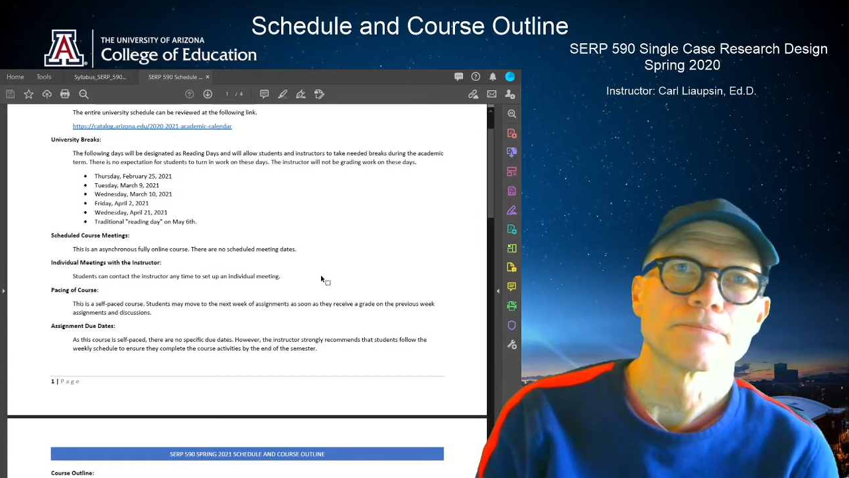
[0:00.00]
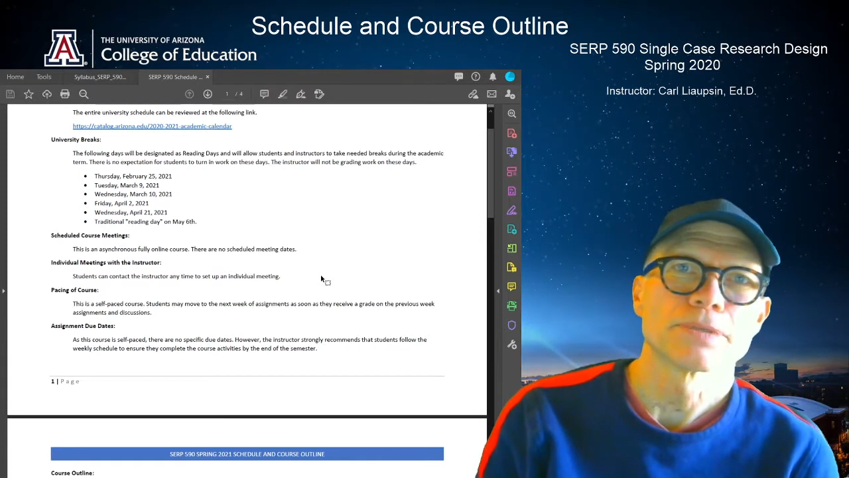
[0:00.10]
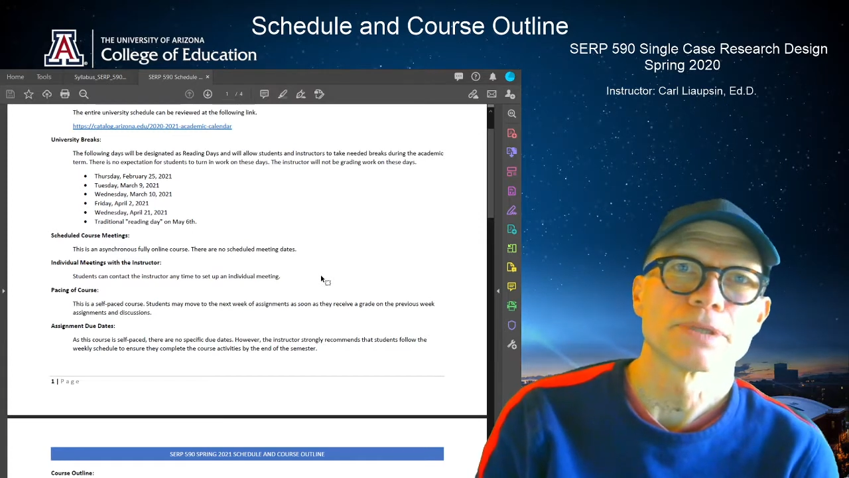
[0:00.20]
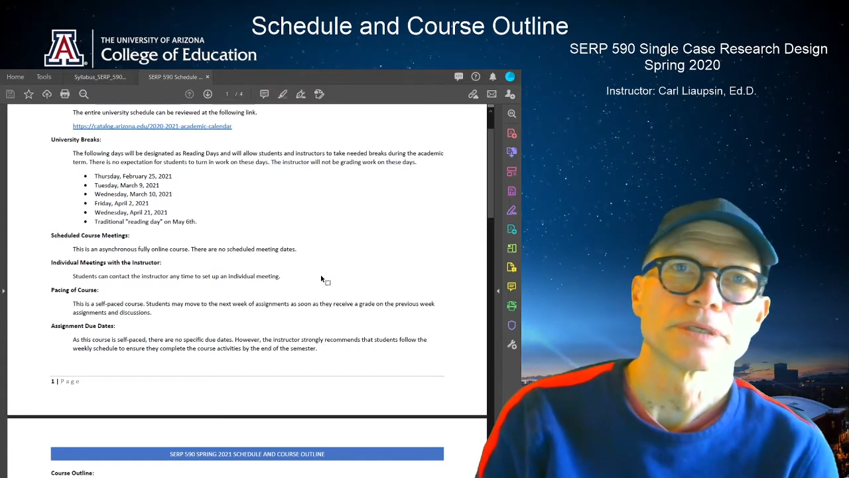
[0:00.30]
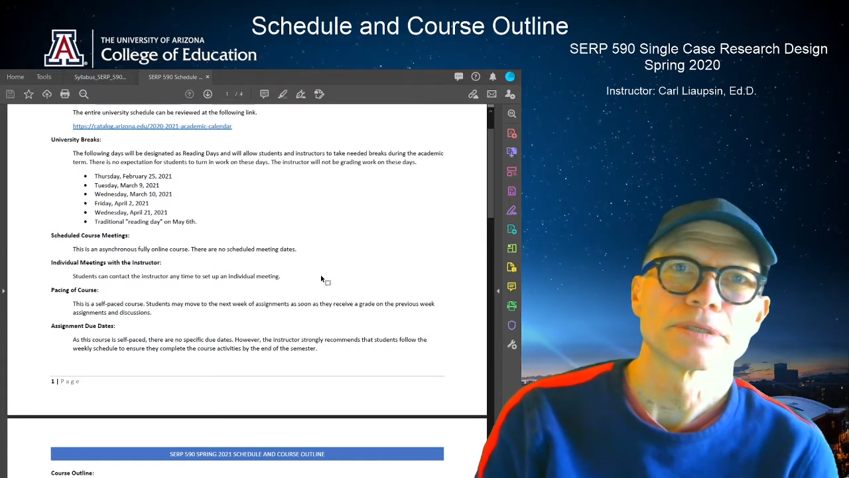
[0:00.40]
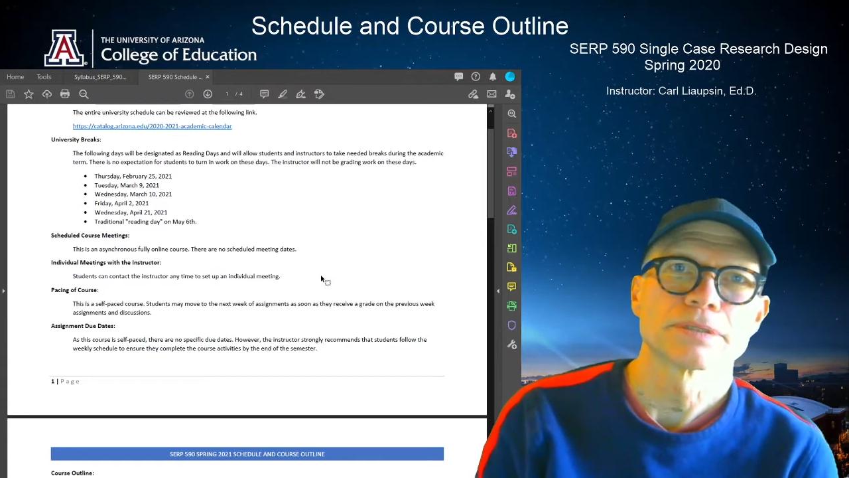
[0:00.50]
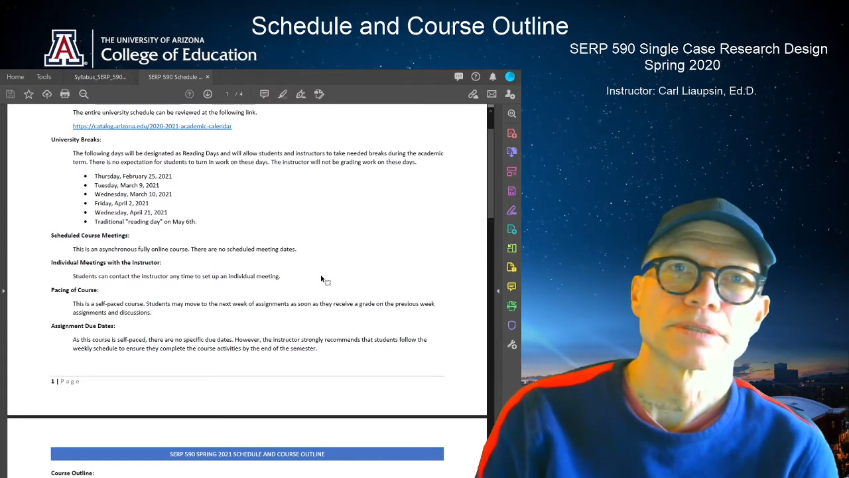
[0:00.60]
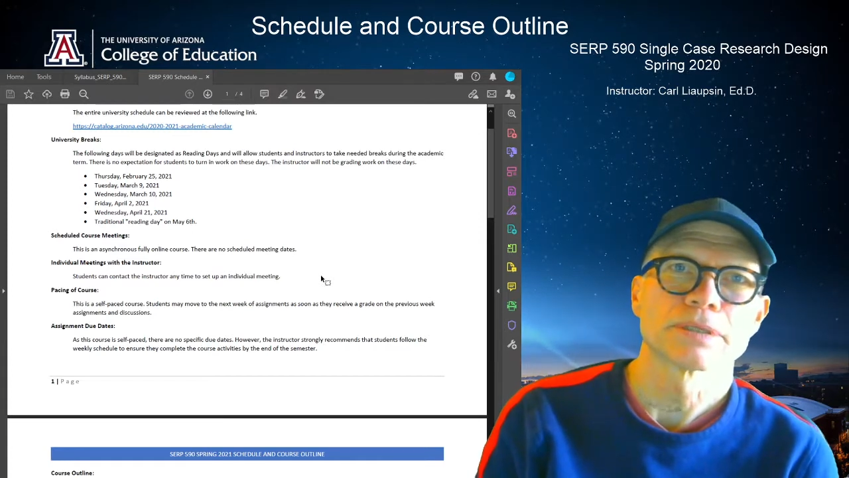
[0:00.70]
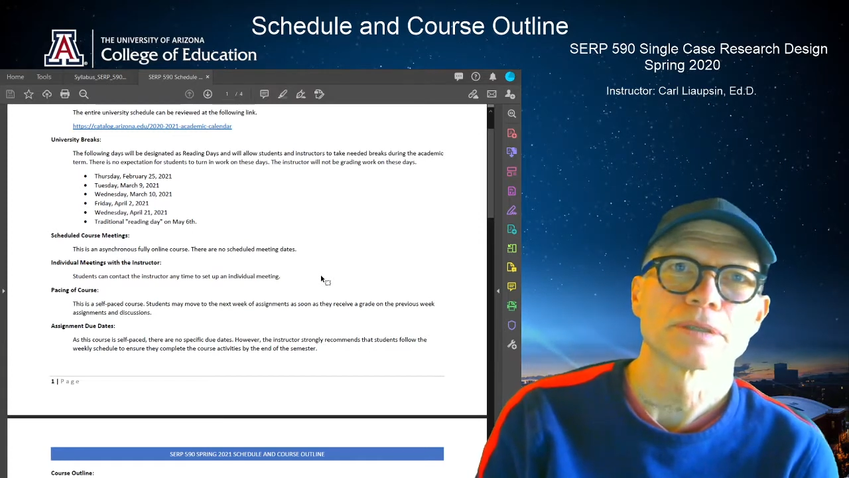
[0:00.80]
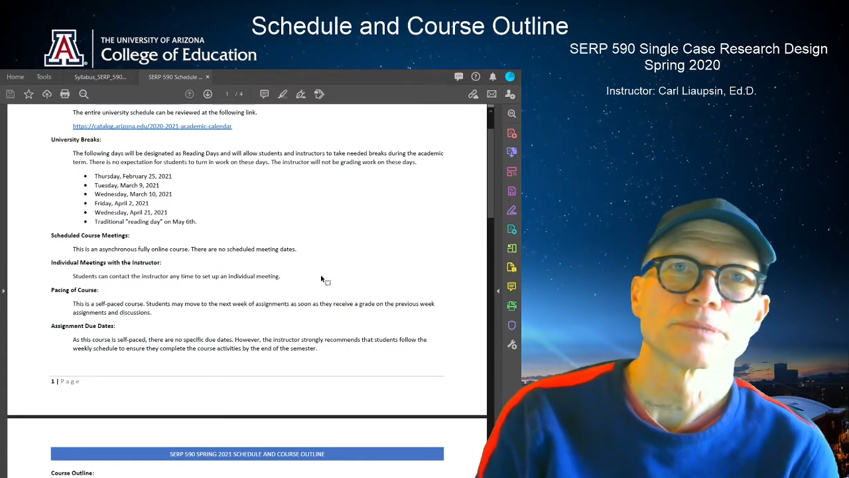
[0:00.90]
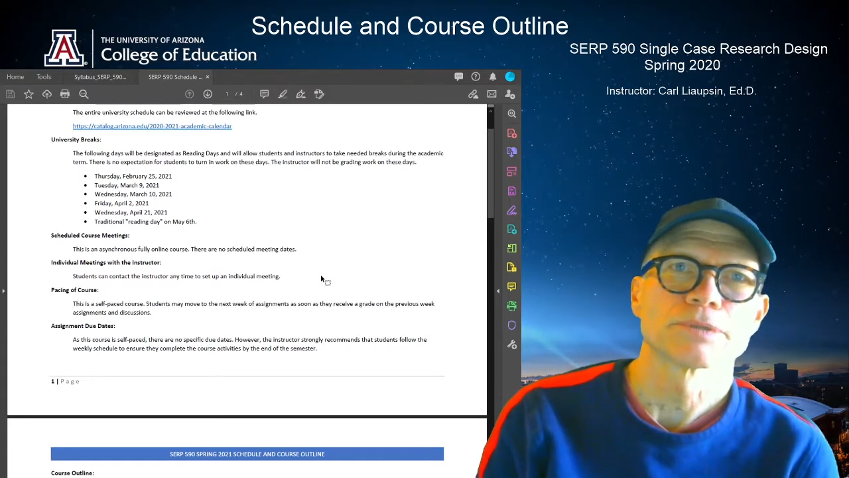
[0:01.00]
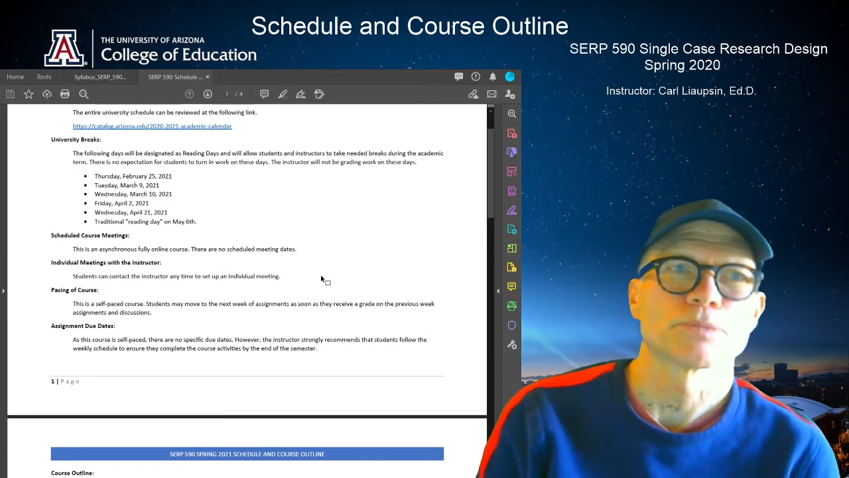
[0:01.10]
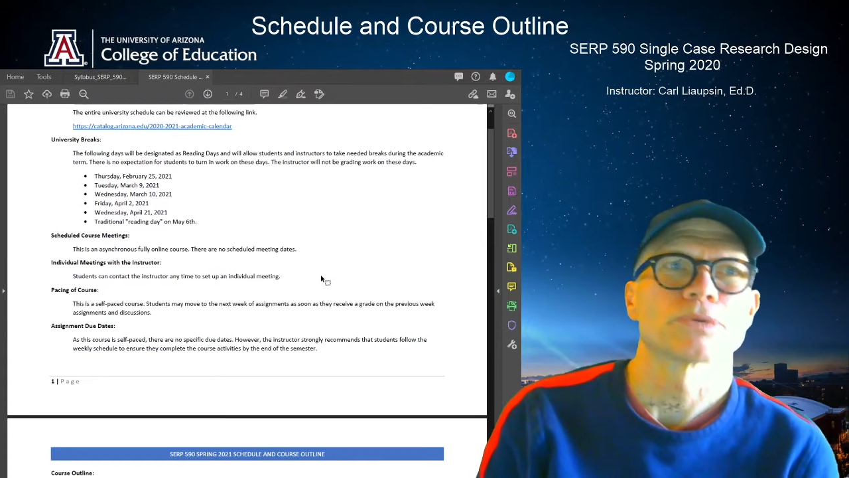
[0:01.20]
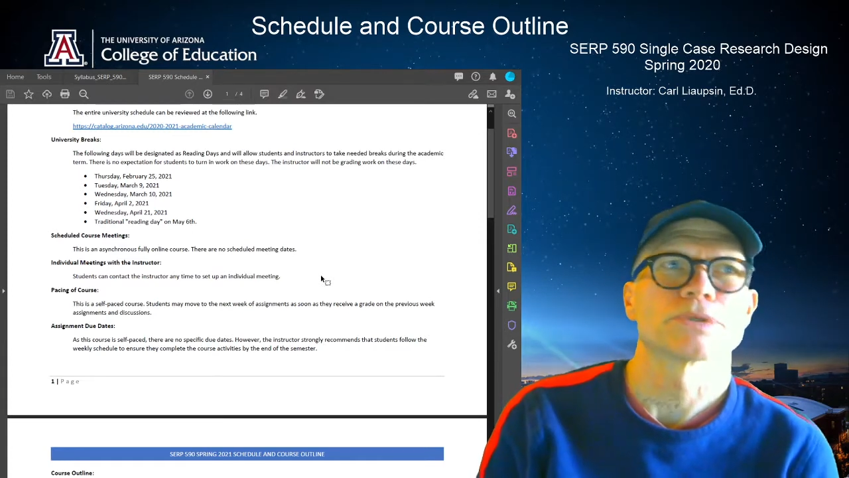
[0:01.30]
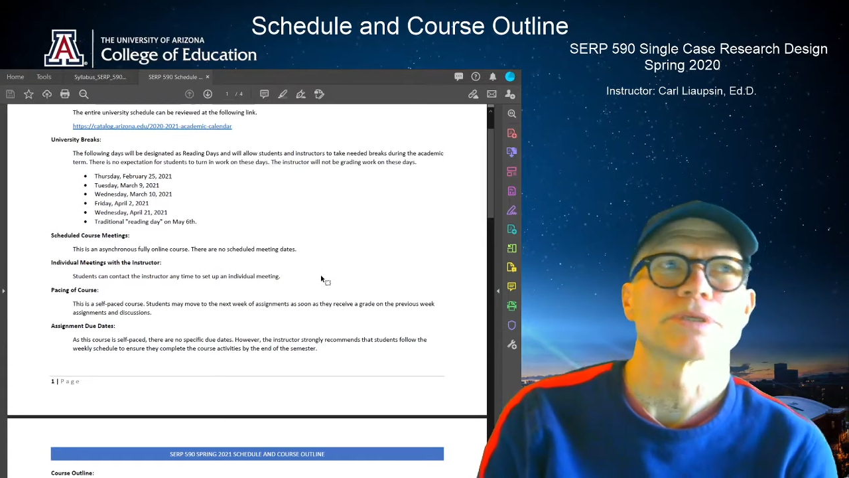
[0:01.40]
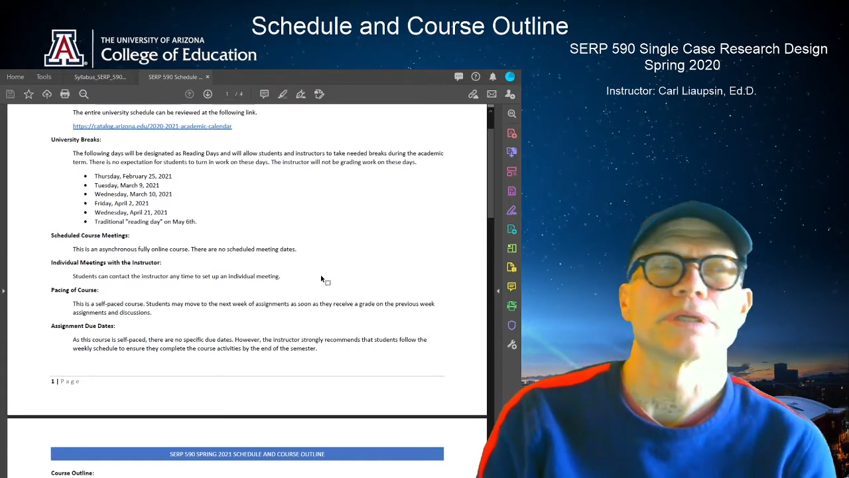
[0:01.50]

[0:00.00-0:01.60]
The syllabus portion